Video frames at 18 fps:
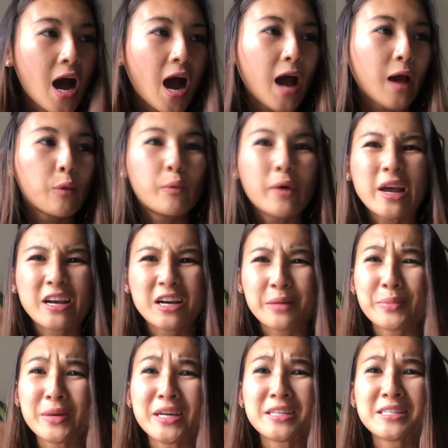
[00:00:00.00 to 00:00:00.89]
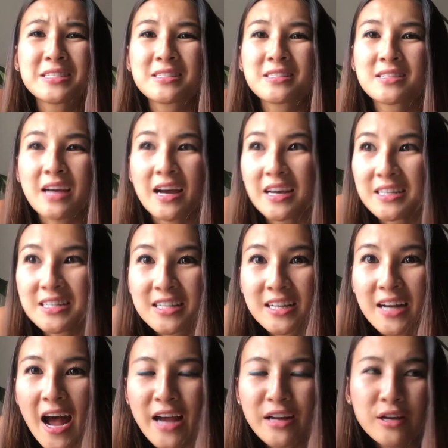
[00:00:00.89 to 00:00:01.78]
I wake up
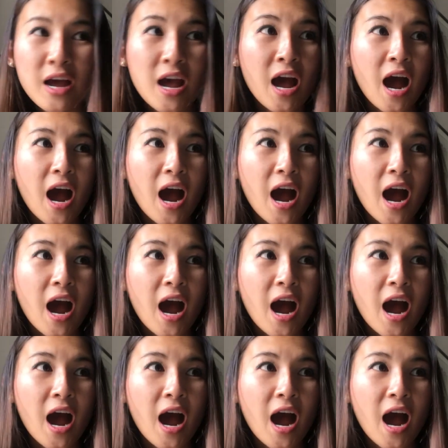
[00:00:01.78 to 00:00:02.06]
excited. I